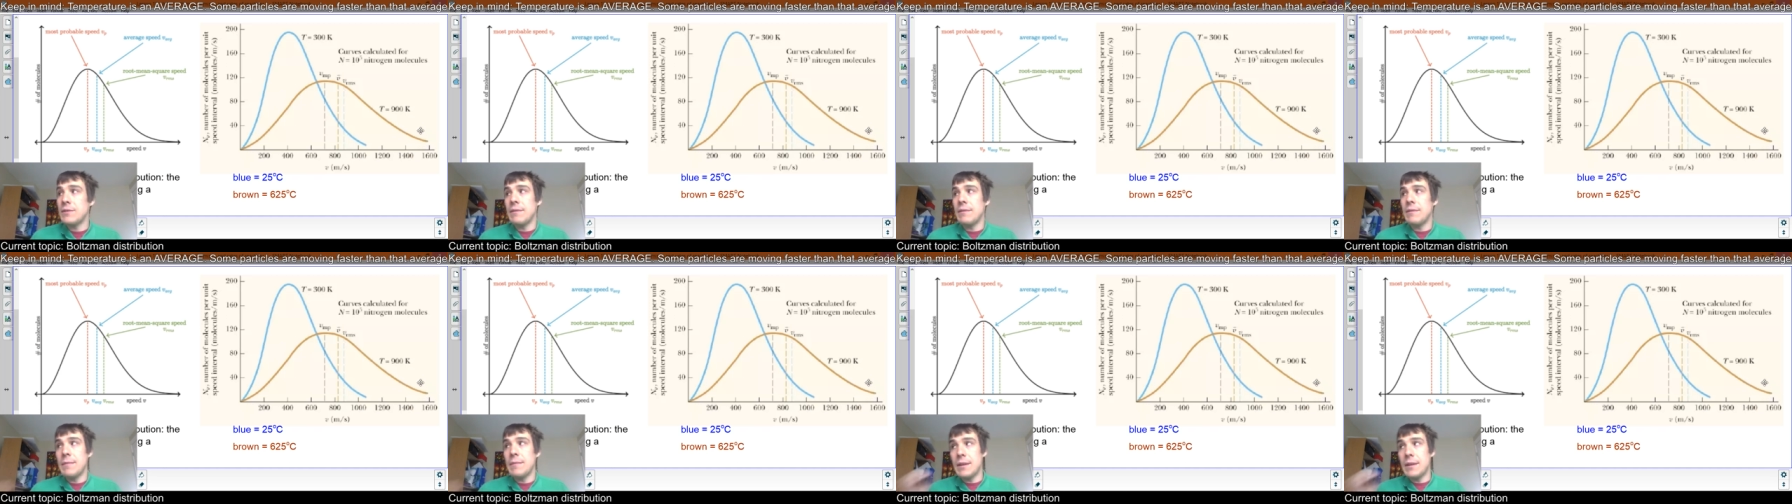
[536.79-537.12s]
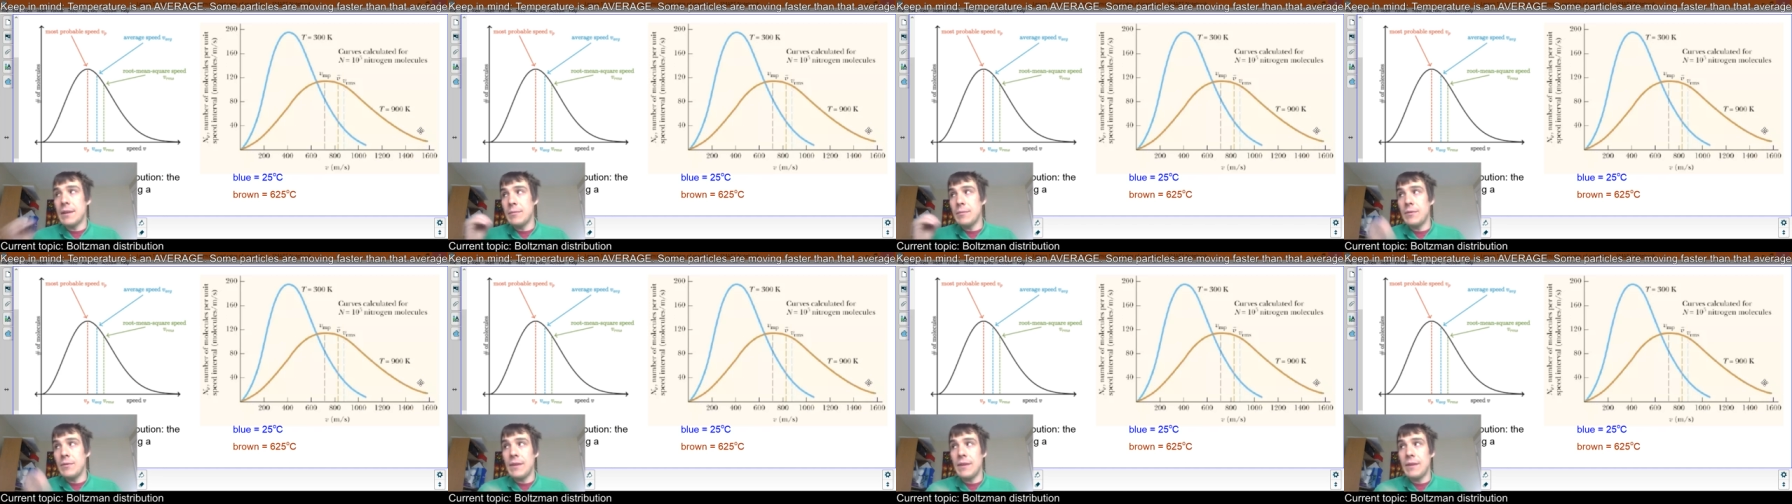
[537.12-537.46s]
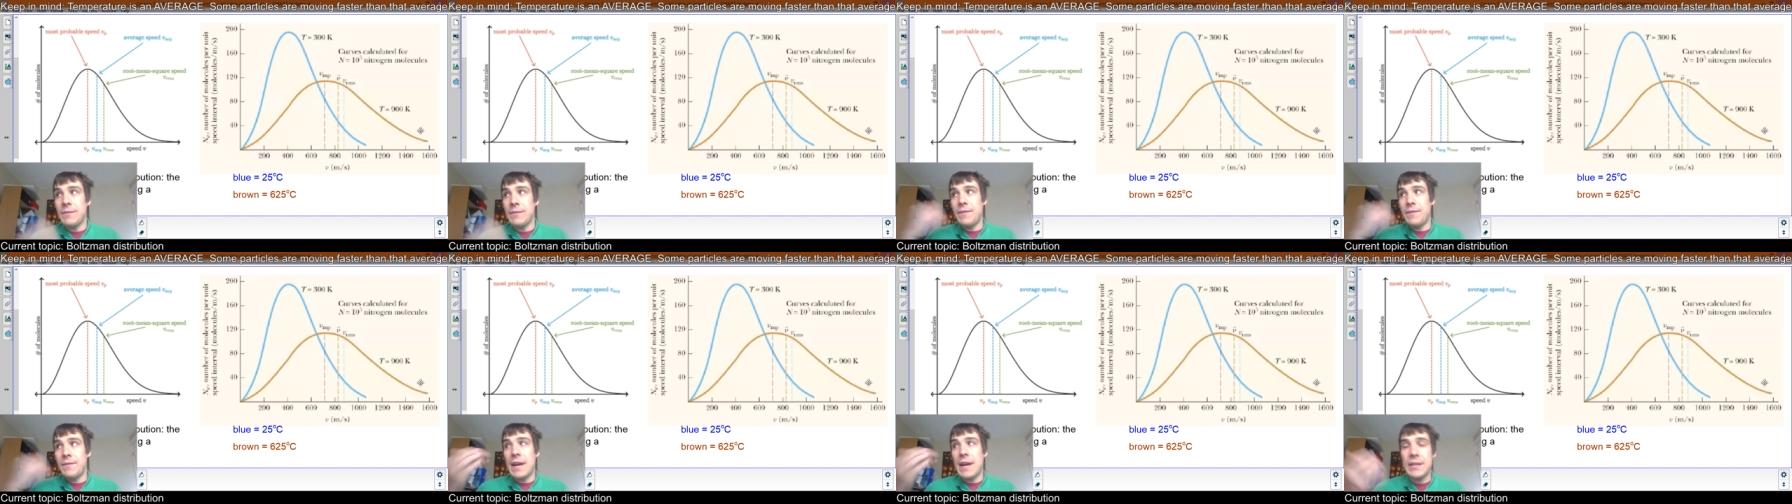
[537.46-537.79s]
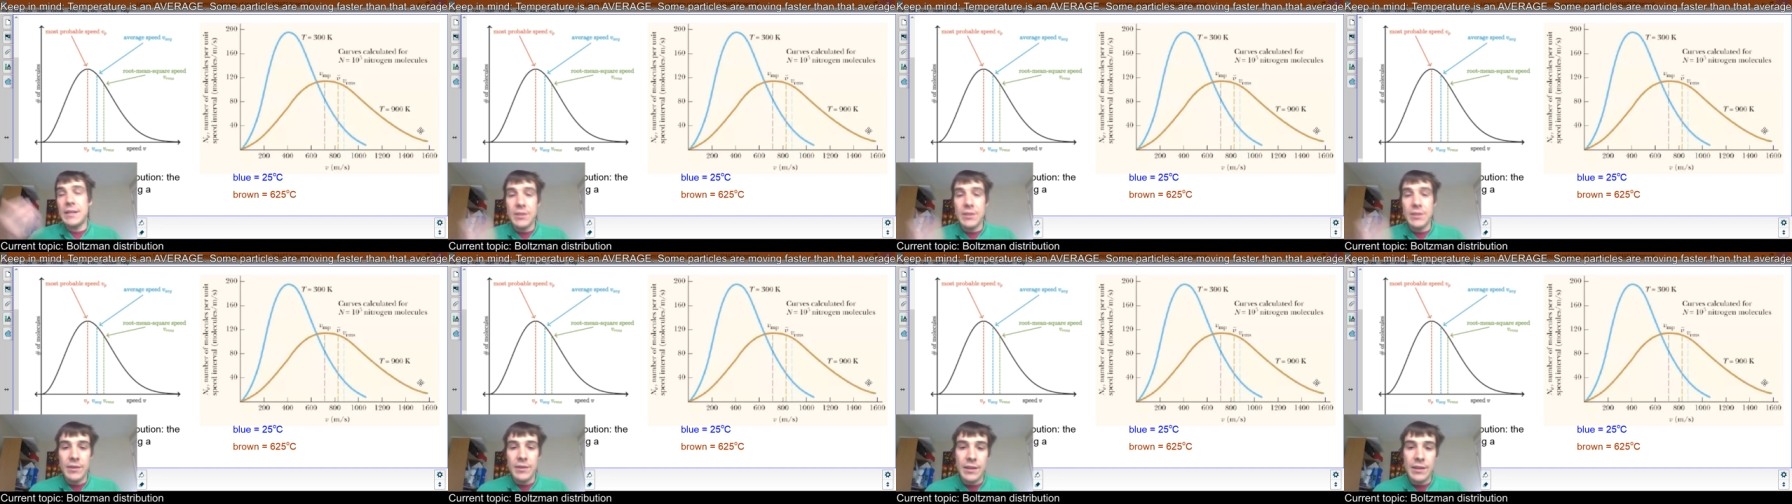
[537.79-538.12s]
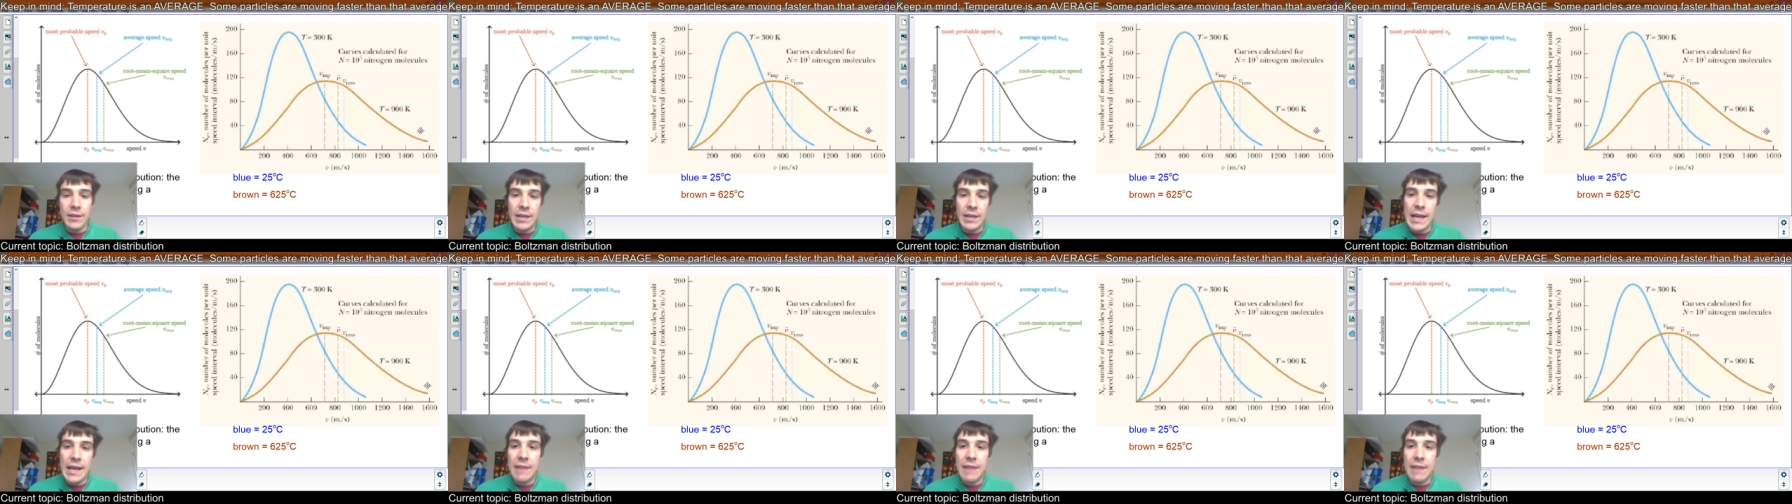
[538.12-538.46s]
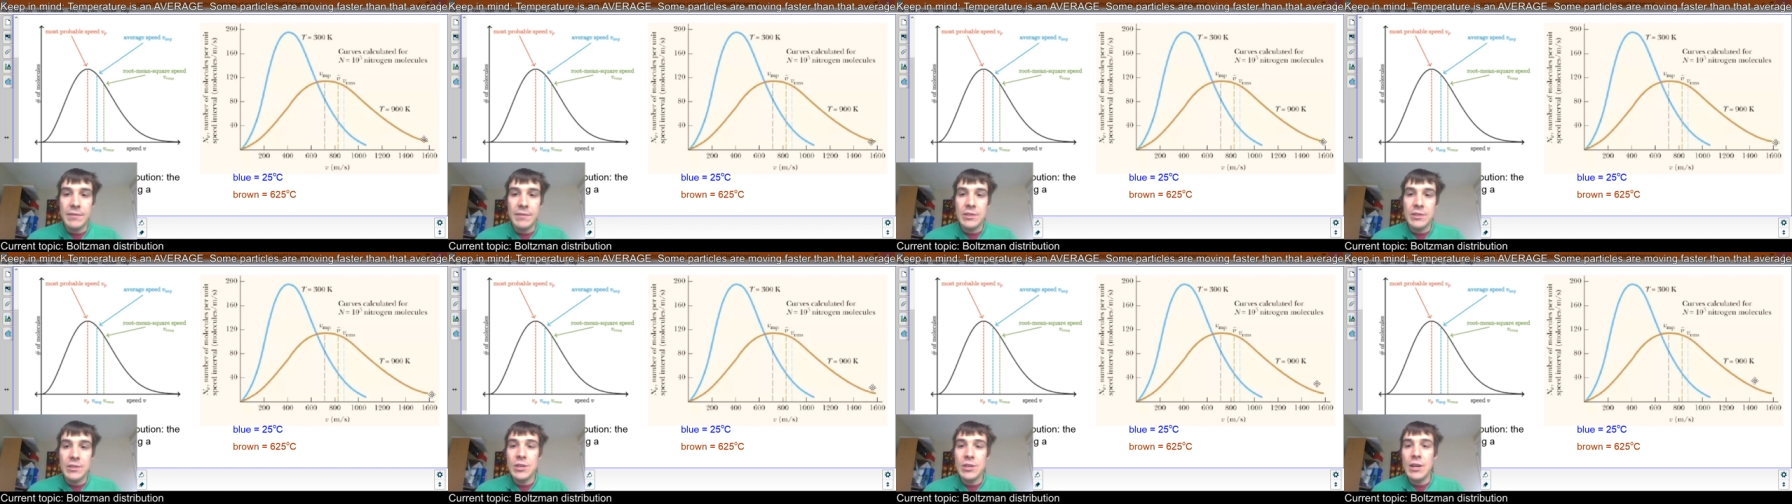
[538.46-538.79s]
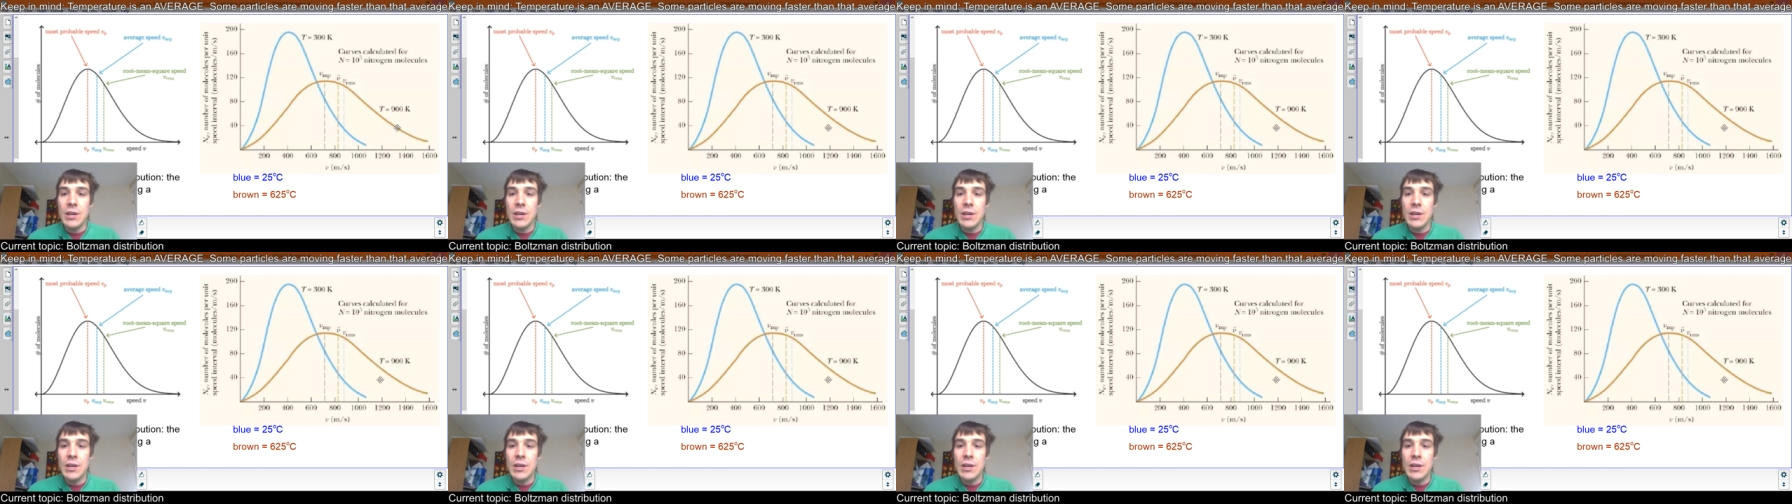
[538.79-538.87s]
of them that are moving faster than the average.